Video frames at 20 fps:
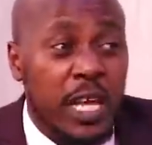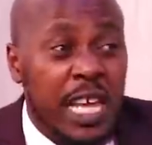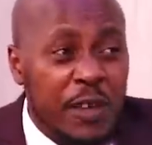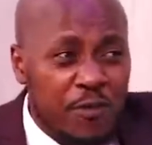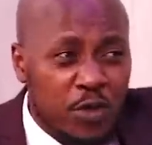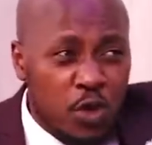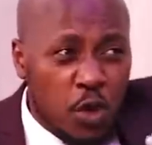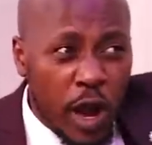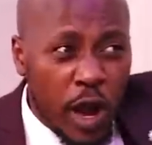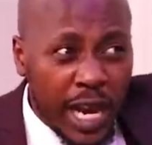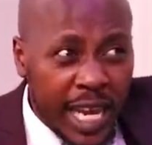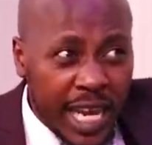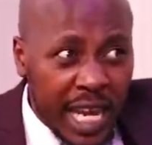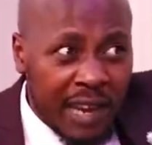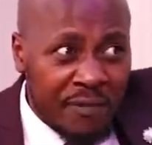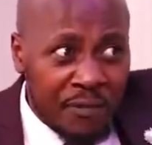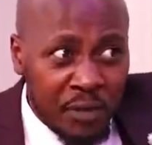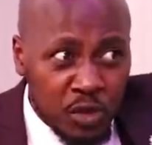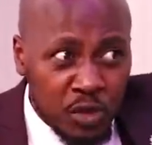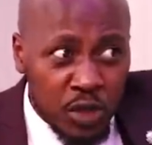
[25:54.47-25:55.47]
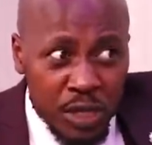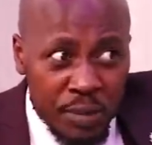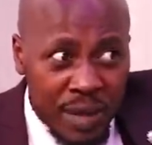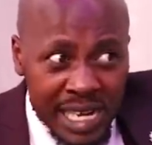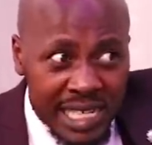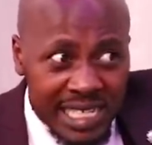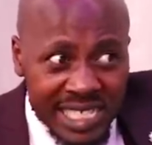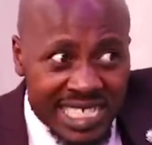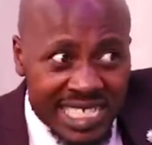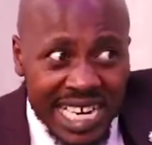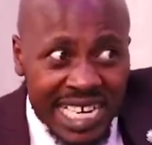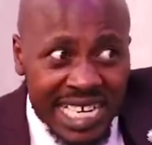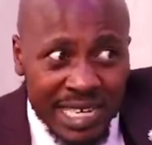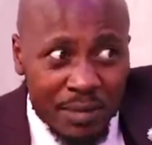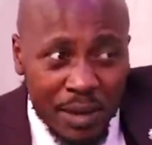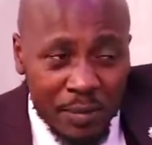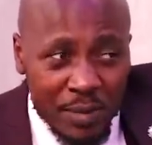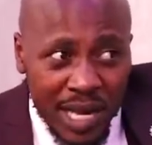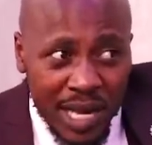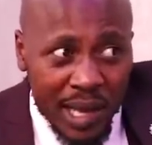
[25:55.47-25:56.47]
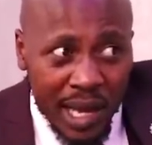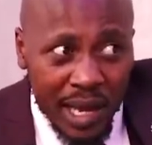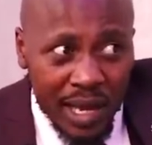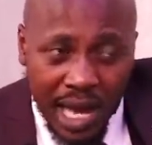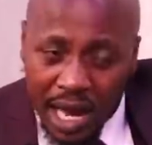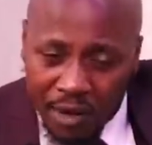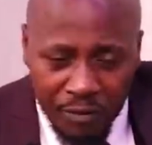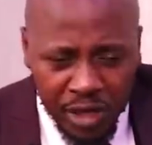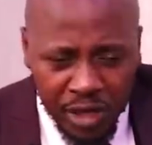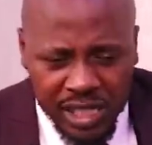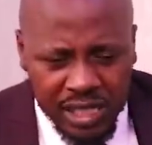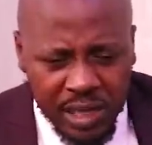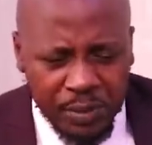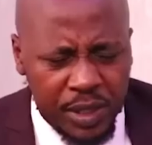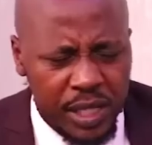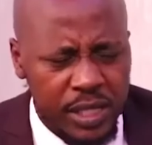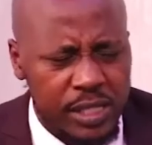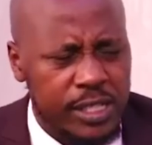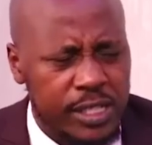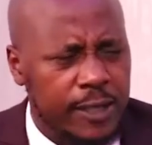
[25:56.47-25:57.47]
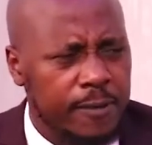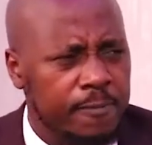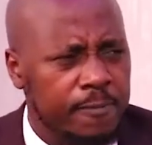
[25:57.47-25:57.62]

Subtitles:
Mm-hmm. If you are careful to remain standing, my brother, avoid some things.